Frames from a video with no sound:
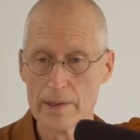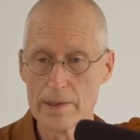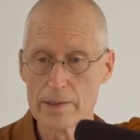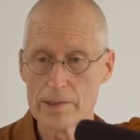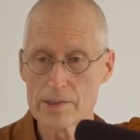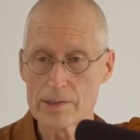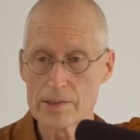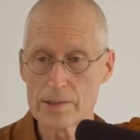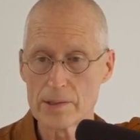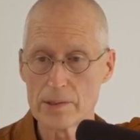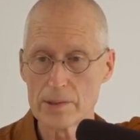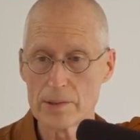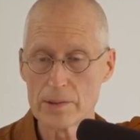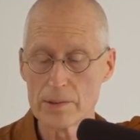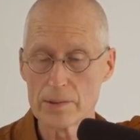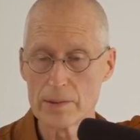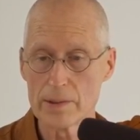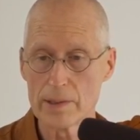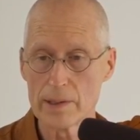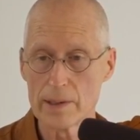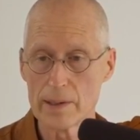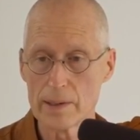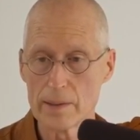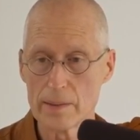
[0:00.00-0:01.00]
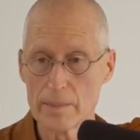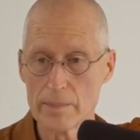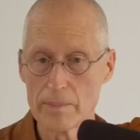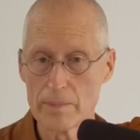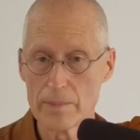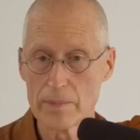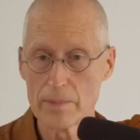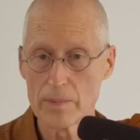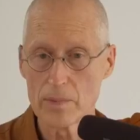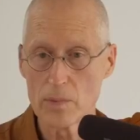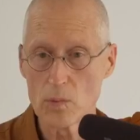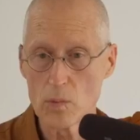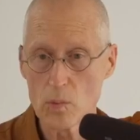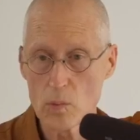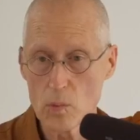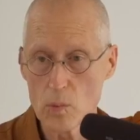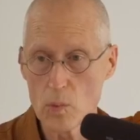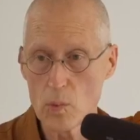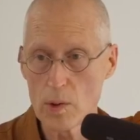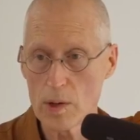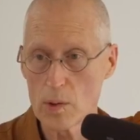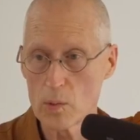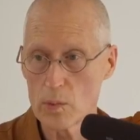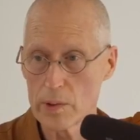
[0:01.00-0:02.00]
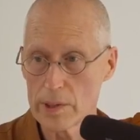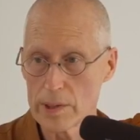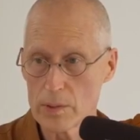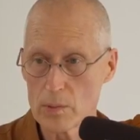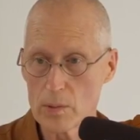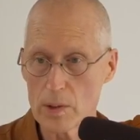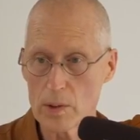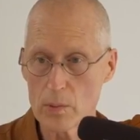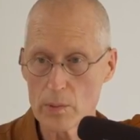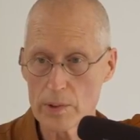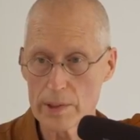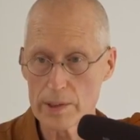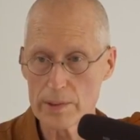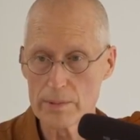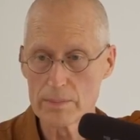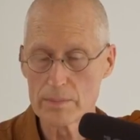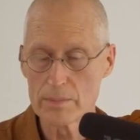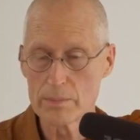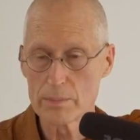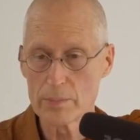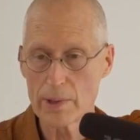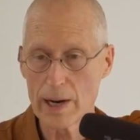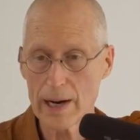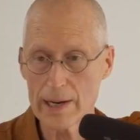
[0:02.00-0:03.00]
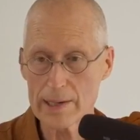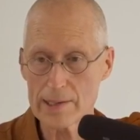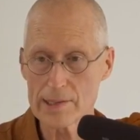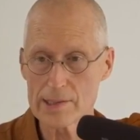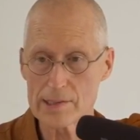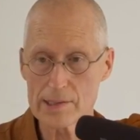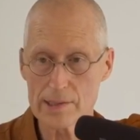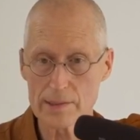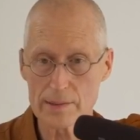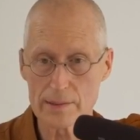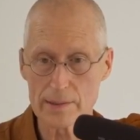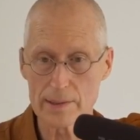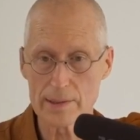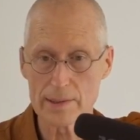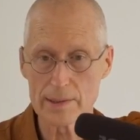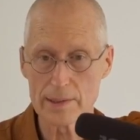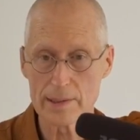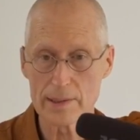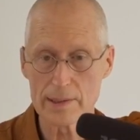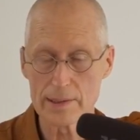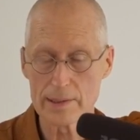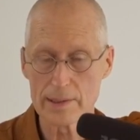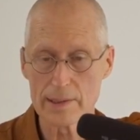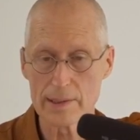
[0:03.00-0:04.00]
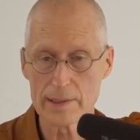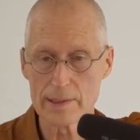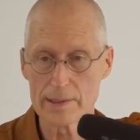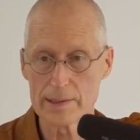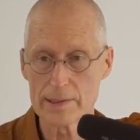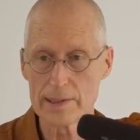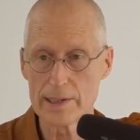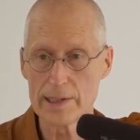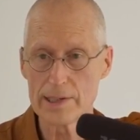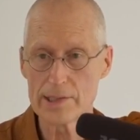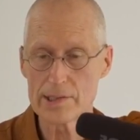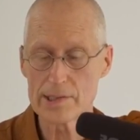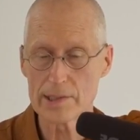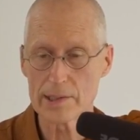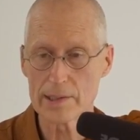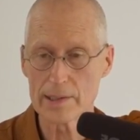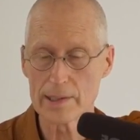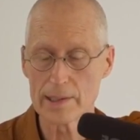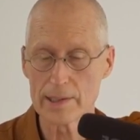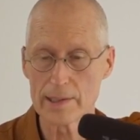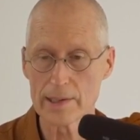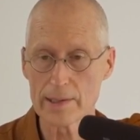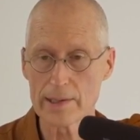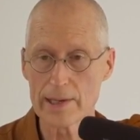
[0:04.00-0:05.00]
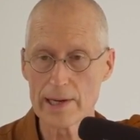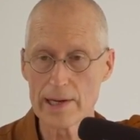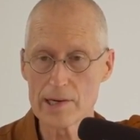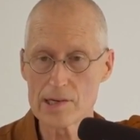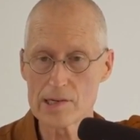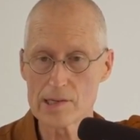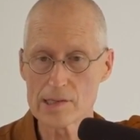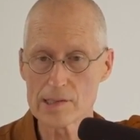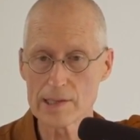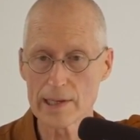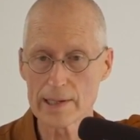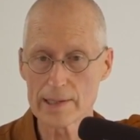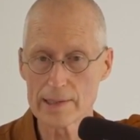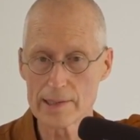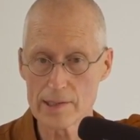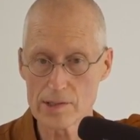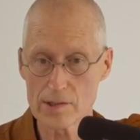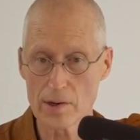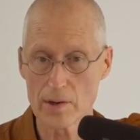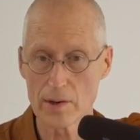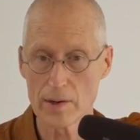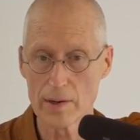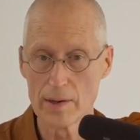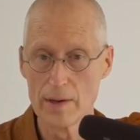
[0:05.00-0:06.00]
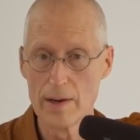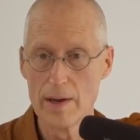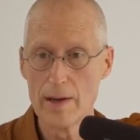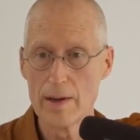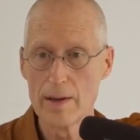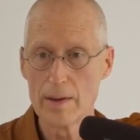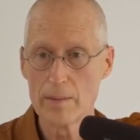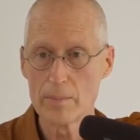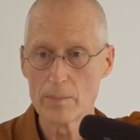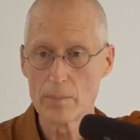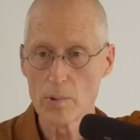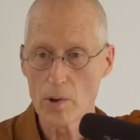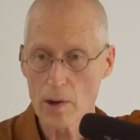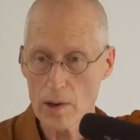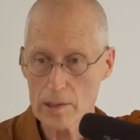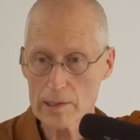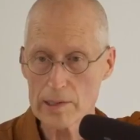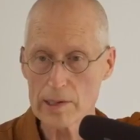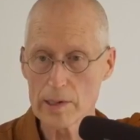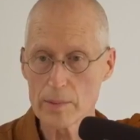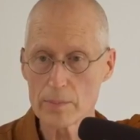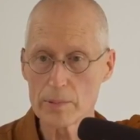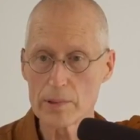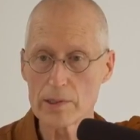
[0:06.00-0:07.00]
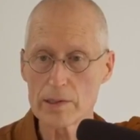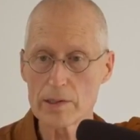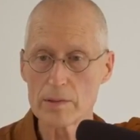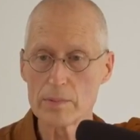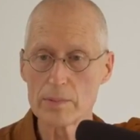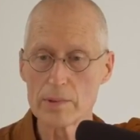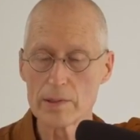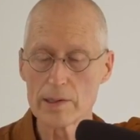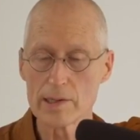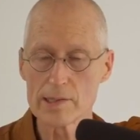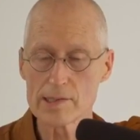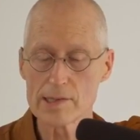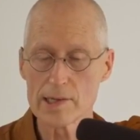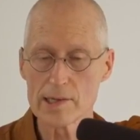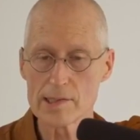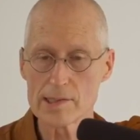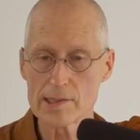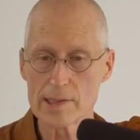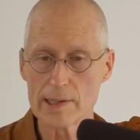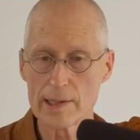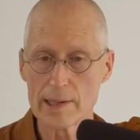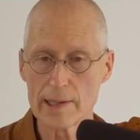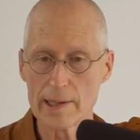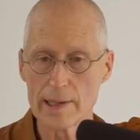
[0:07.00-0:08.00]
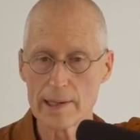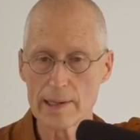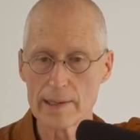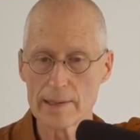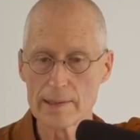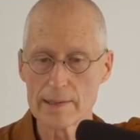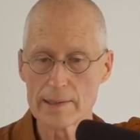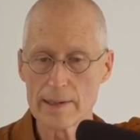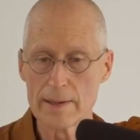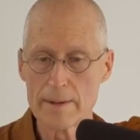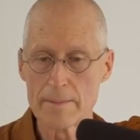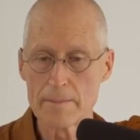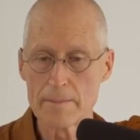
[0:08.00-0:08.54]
So um, what we what we practice and, and, and, teach in, in occasions like this are broadly applicable, as I say, and